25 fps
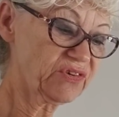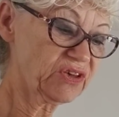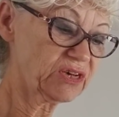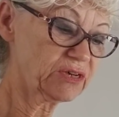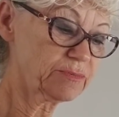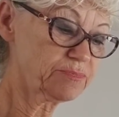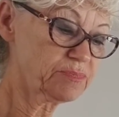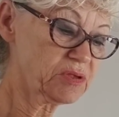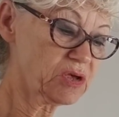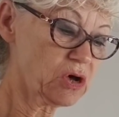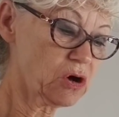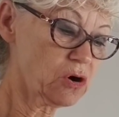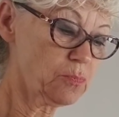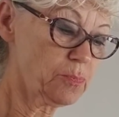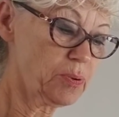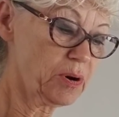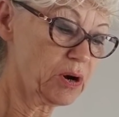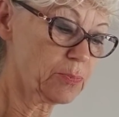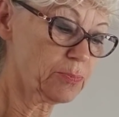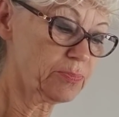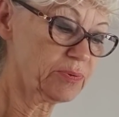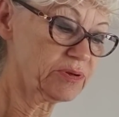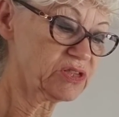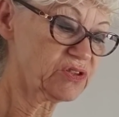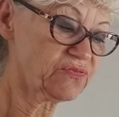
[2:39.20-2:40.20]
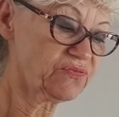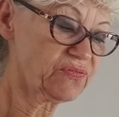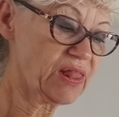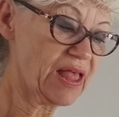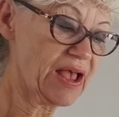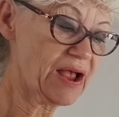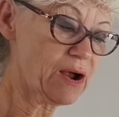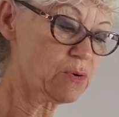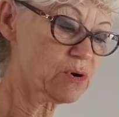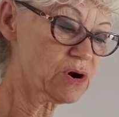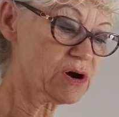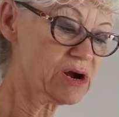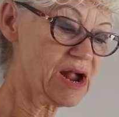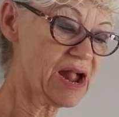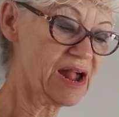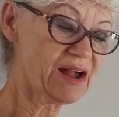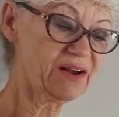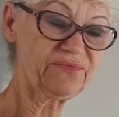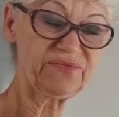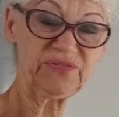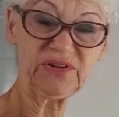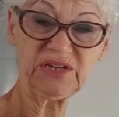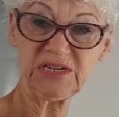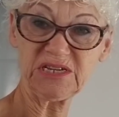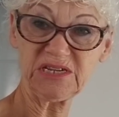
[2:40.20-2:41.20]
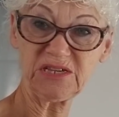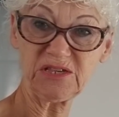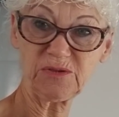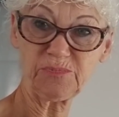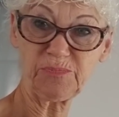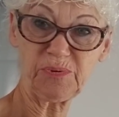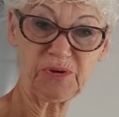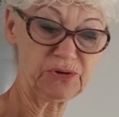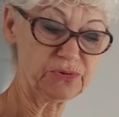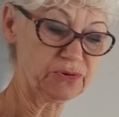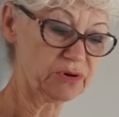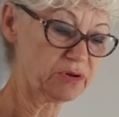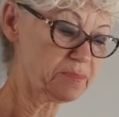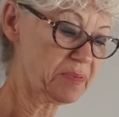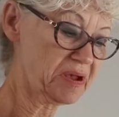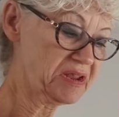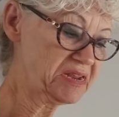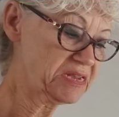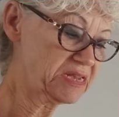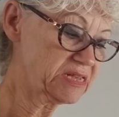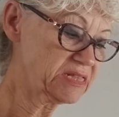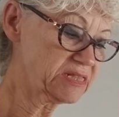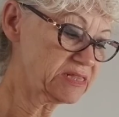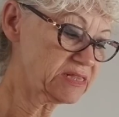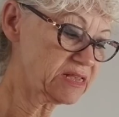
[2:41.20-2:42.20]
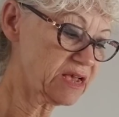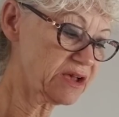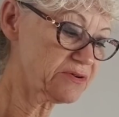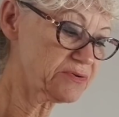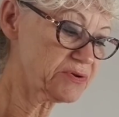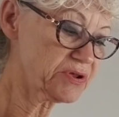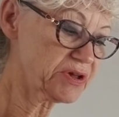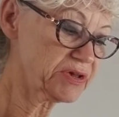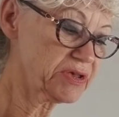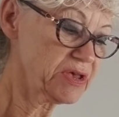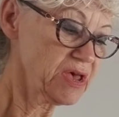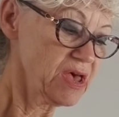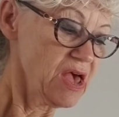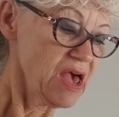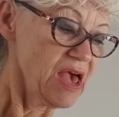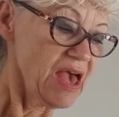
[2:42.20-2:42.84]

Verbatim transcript: cups all-purpose flour, half a teaspoon of baking soda,